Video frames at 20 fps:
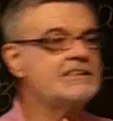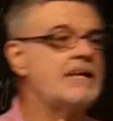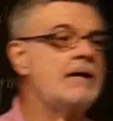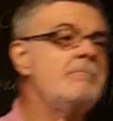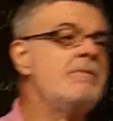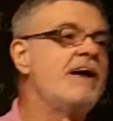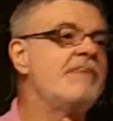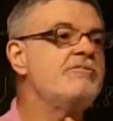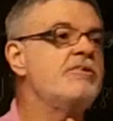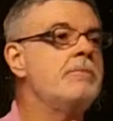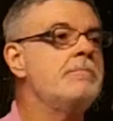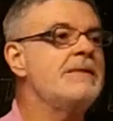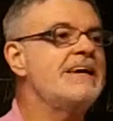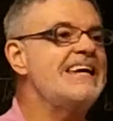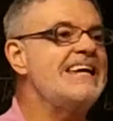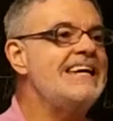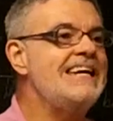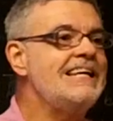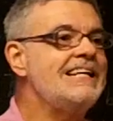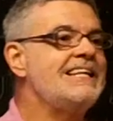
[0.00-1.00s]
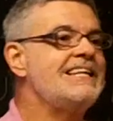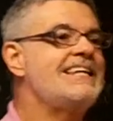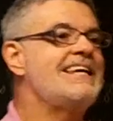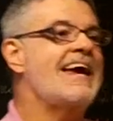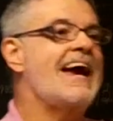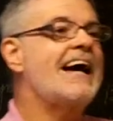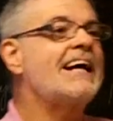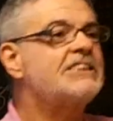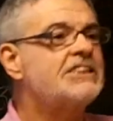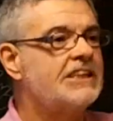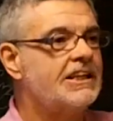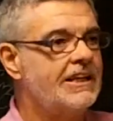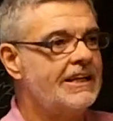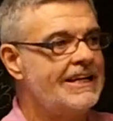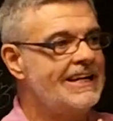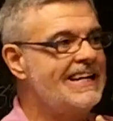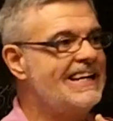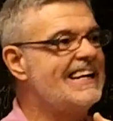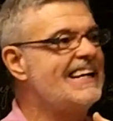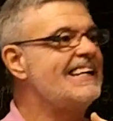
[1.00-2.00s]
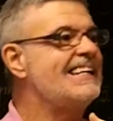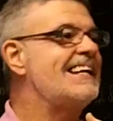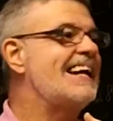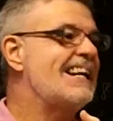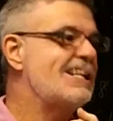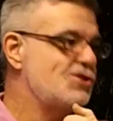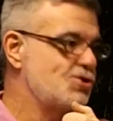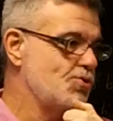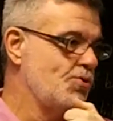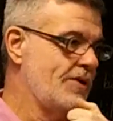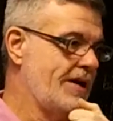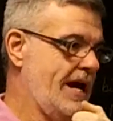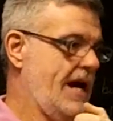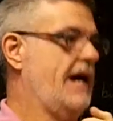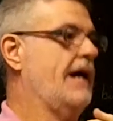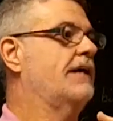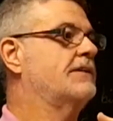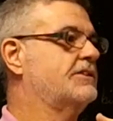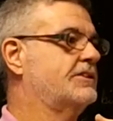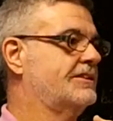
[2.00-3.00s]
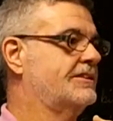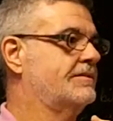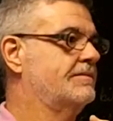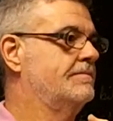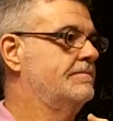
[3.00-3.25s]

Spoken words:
some of them eat gasoline and natural gas.